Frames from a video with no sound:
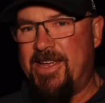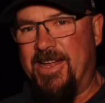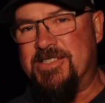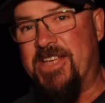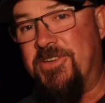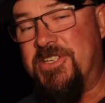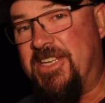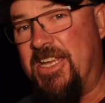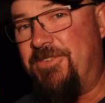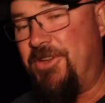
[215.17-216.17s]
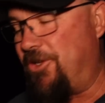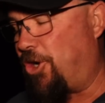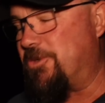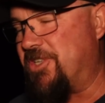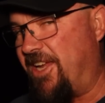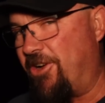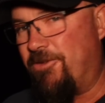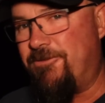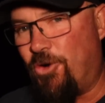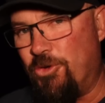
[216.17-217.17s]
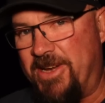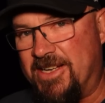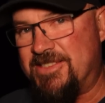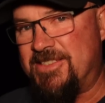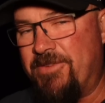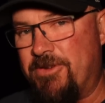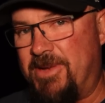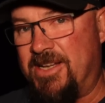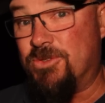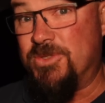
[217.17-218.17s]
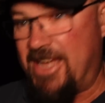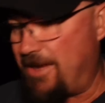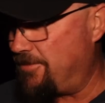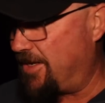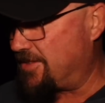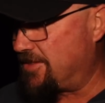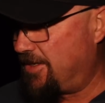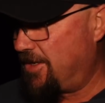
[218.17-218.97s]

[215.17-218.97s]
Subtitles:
and it's going to give you the option here of 4 minutes, 7 minutes, or 10 minutes